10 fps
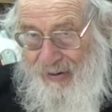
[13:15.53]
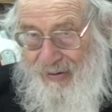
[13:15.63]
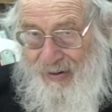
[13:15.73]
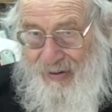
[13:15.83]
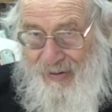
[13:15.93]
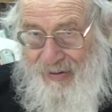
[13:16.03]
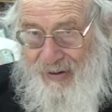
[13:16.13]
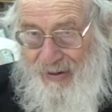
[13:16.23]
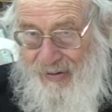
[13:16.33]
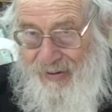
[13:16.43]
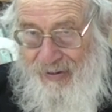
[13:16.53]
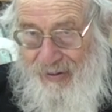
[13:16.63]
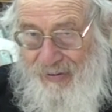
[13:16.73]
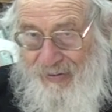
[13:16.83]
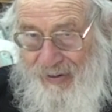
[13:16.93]
So in this case,
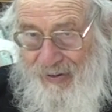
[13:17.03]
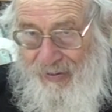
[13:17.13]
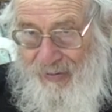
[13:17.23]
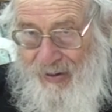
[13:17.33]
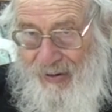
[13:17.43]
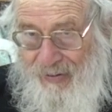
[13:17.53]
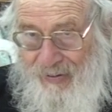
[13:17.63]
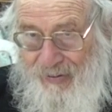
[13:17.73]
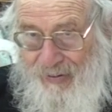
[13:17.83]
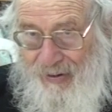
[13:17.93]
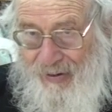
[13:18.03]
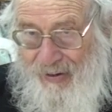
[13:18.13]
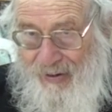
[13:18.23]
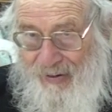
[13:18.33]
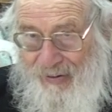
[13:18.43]
you made
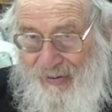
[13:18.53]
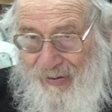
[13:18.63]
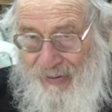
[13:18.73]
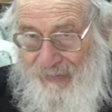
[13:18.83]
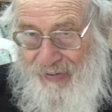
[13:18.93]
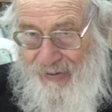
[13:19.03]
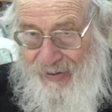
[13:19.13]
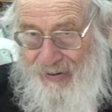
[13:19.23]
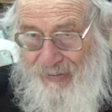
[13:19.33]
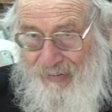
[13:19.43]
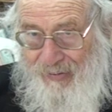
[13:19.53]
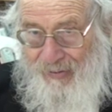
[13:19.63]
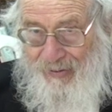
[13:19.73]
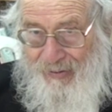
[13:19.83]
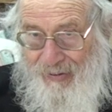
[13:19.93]
to go up to the
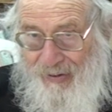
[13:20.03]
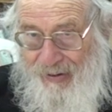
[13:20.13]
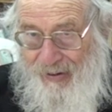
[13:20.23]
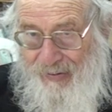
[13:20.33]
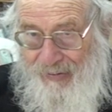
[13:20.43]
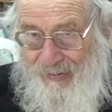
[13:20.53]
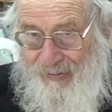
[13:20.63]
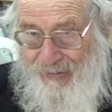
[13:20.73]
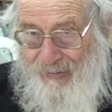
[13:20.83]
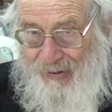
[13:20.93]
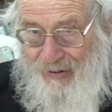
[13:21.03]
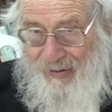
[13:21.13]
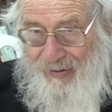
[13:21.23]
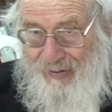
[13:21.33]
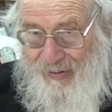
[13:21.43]
linear meaning.
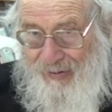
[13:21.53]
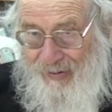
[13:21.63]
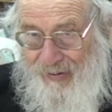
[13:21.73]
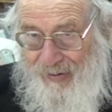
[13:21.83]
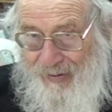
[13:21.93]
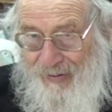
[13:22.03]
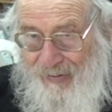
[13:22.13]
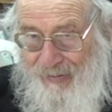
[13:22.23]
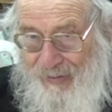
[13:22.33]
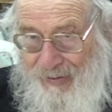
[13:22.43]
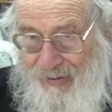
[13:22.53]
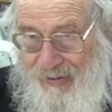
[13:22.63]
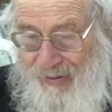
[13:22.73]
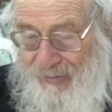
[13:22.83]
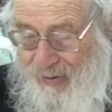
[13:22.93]
Because
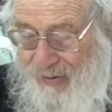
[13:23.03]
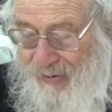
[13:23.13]
of the debate.